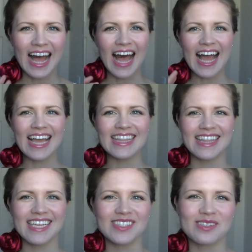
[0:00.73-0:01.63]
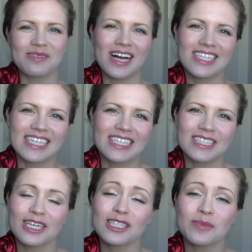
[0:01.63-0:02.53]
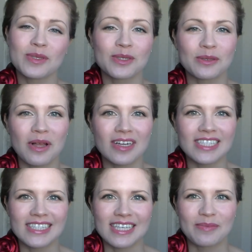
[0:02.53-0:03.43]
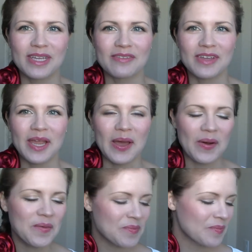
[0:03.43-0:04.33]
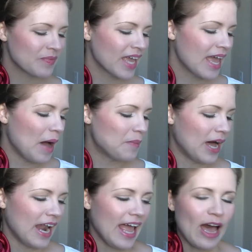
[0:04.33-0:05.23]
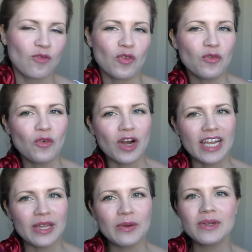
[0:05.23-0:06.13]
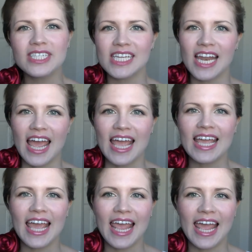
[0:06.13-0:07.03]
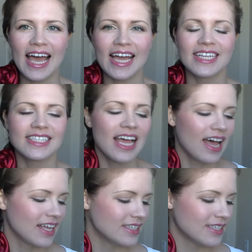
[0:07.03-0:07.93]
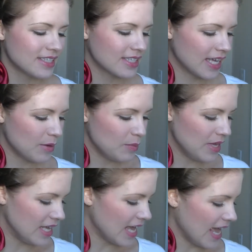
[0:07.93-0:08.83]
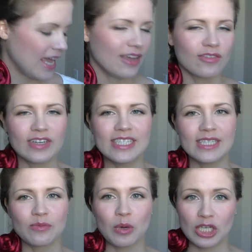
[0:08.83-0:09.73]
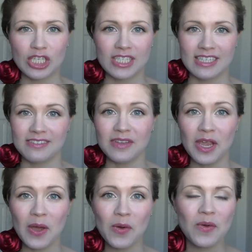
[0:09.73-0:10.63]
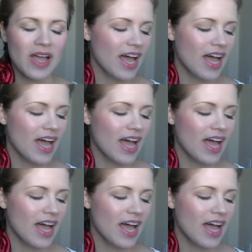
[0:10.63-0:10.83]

Hi, thanks for watching. Sorry it's been so long since I made a video, but I have one for you today, and this is going to be a recent purchases video.